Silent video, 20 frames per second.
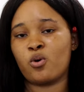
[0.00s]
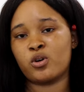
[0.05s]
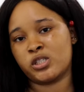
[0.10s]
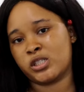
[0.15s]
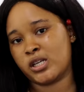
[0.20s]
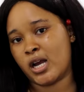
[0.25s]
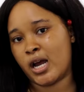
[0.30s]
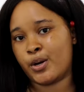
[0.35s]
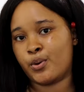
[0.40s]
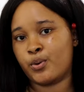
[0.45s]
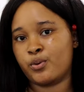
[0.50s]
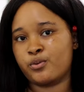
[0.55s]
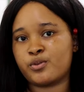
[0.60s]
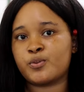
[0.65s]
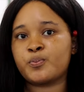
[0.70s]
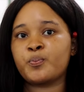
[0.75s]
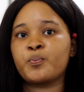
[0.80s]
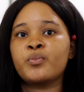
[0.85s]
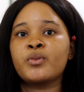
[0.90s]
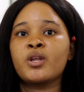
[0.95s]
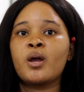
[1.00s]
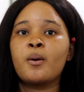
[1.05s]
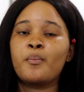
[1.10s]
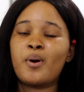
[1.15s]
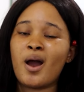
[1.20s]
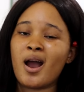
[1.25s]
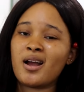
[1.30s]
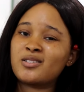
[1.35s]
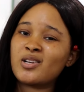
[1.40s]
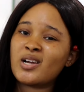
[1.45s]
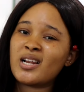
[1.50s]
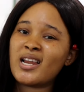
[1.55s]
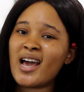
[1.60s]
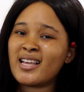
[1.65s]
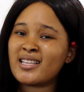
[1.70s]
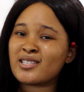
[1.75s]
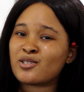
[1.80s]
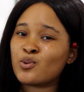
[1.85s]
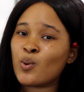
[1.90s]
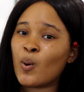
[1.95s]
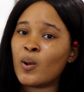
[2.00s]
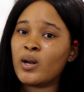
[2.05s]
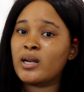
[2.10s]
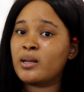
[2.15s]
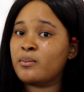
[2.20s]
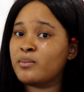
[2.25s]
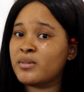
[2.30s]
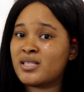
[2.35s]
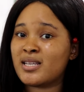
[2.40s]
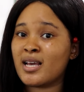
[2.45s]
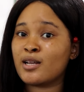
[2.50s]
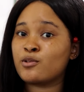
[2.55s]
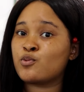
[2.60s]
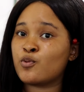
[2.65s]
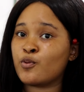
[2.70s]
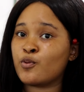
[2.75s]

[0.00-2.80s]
or shadows. Pareidolia is not limited